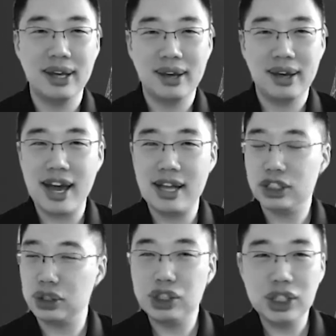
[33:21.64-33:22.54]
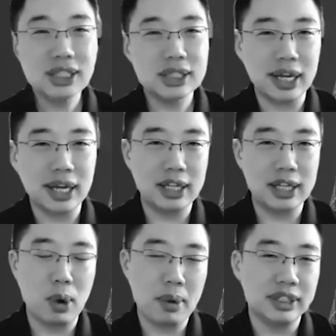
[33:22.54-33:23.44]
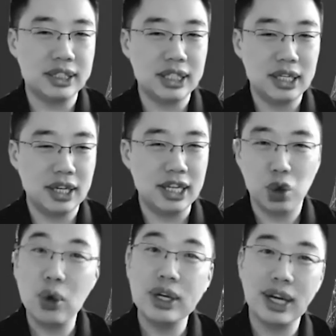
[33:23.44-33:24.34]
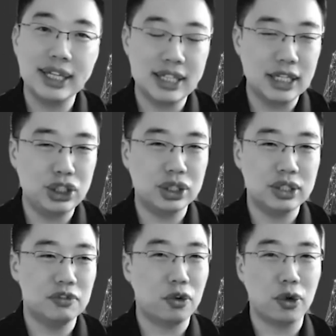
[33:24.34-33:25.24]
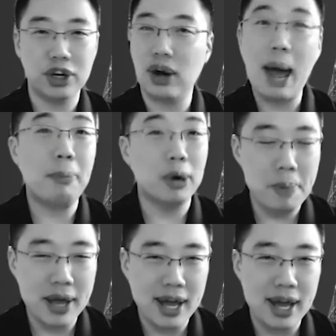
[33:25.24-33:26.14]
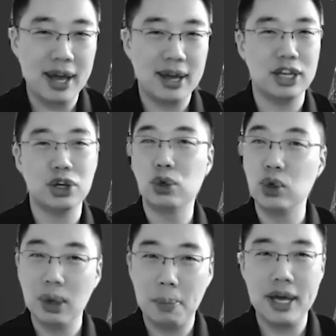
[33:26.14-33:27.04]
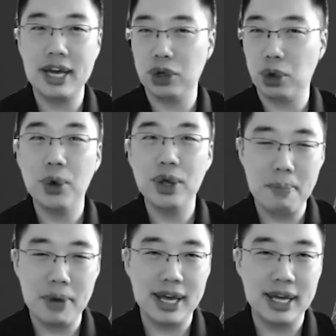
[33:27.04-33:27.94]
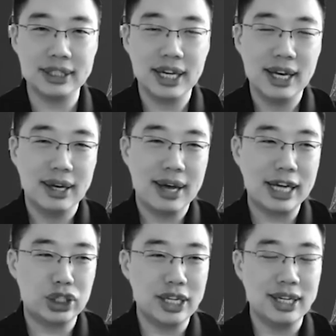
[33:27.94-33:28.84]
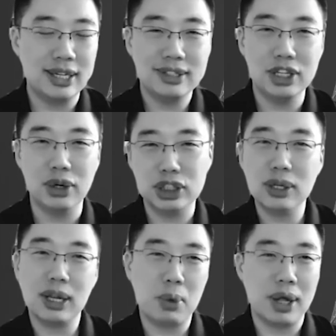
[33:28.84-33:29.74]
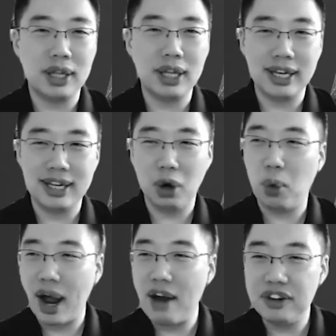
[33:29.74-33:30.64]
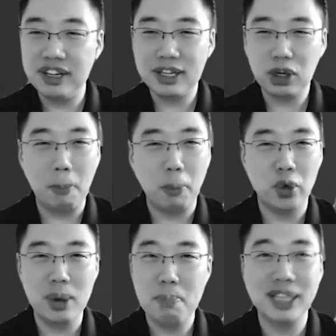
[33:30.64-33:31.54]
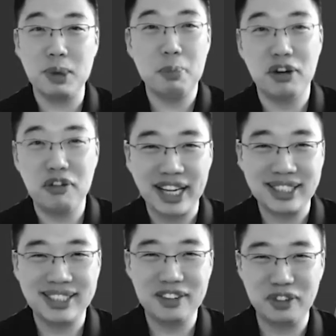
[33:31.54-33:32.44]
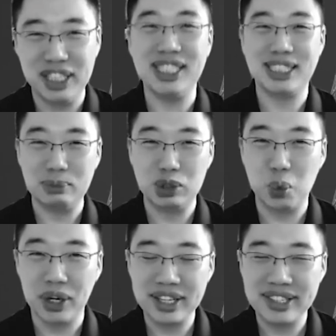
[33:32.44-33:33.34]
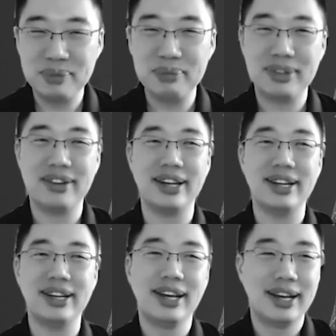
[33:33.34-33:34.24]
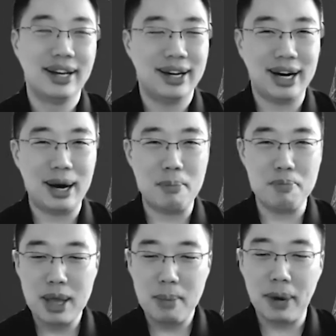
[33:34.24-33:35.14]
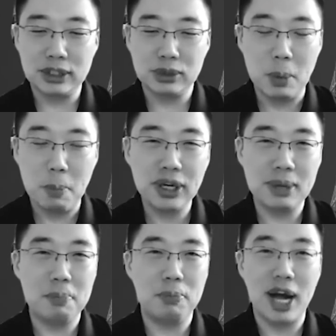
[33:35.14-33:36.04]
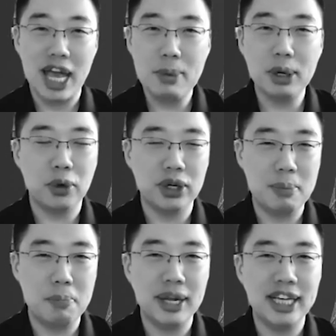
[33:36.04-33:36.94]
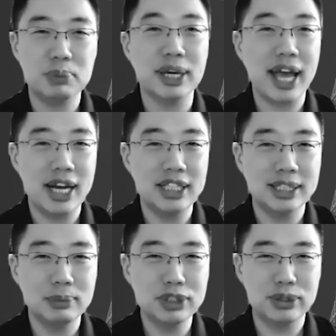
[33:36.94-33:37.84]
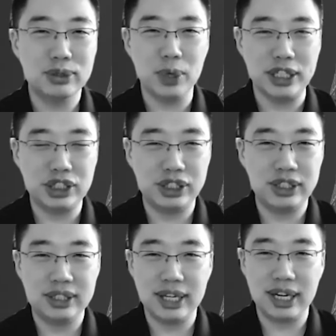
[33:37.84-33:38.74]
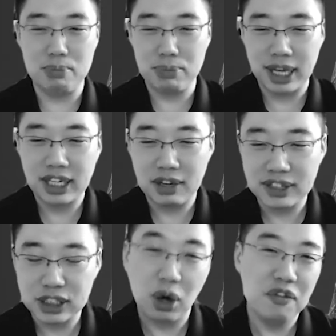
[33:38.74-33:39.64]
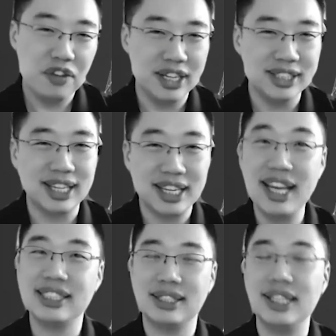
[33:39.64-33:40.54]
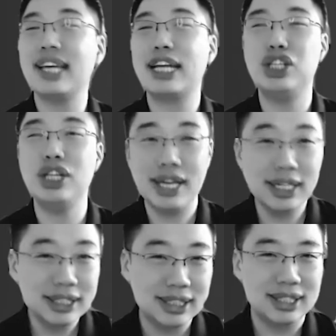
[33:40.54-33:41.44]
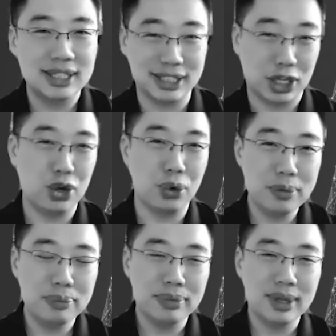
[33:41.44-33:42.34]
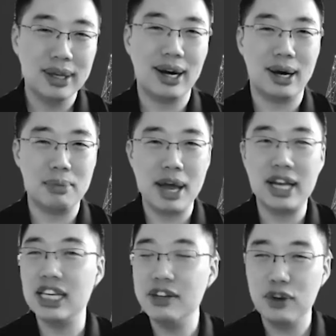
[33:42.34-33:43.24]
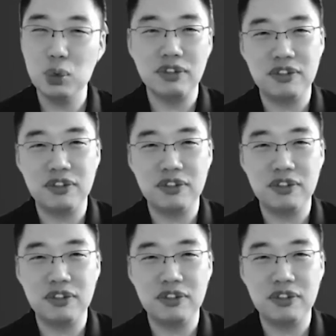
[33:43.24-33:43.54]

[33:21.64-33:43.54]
And so just like I think what we're seeing in tokenization for Apple Pay and your Google Pay and your OEM Pays, actually, it's not that we are thinking, oh, every component must be perfect for the system to work, right? But we are able to put in place mechanisms which can give us a confidence that yes, this actually is secure, and even with